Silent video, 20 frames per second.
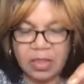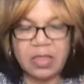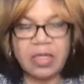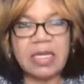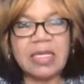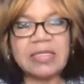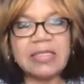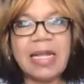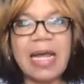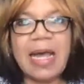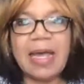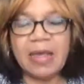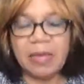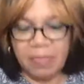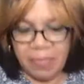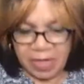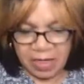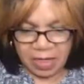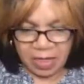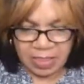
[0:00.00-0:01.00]
is
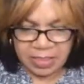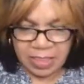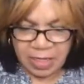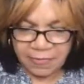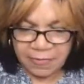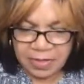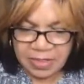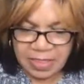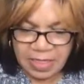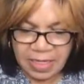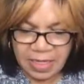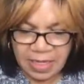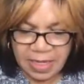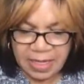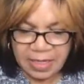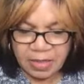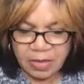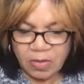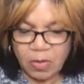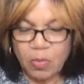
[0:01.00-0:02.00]
like, because everything
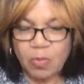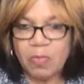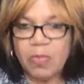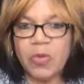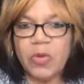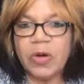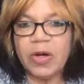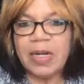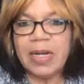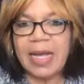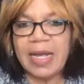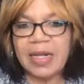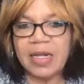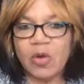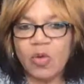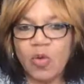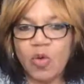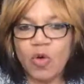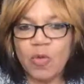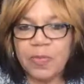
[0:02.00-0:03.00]
kind of more
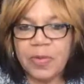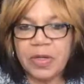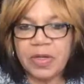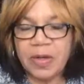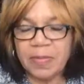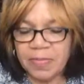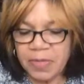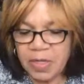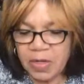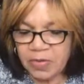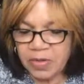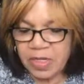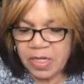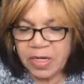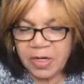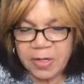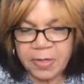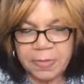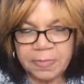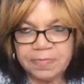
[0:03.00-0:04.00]
likely open up down
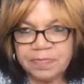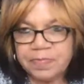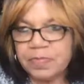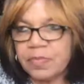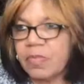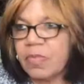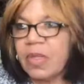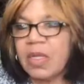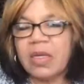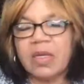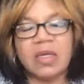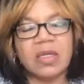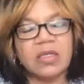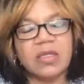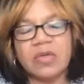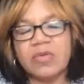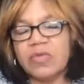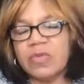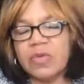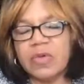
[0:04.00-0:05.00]
here,
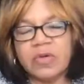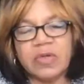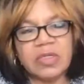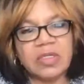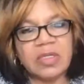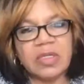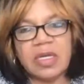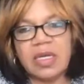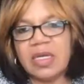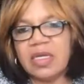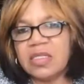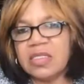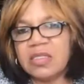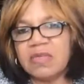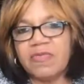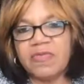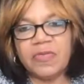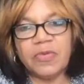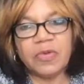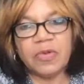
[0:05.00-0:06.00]
the road is
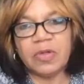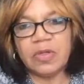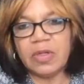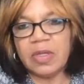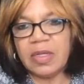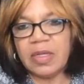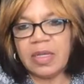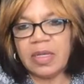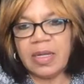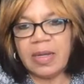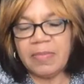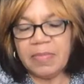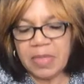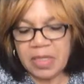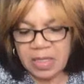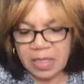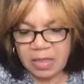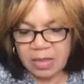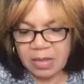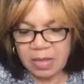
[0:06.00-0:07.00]
full. I
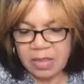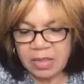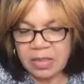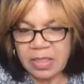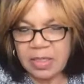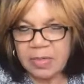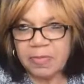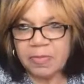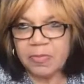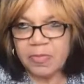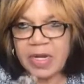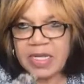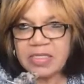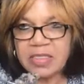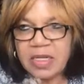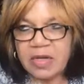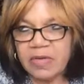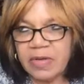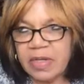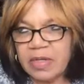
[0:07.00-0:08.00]
mean, the
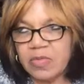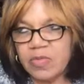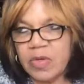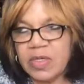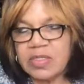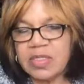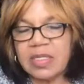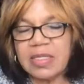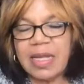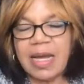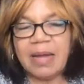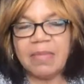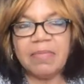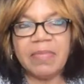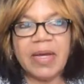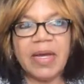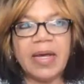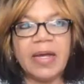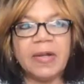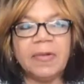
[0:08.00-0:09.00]
restaurant wasn't that
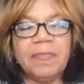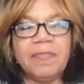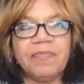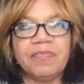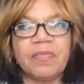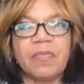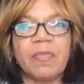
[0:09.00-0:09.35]
bad.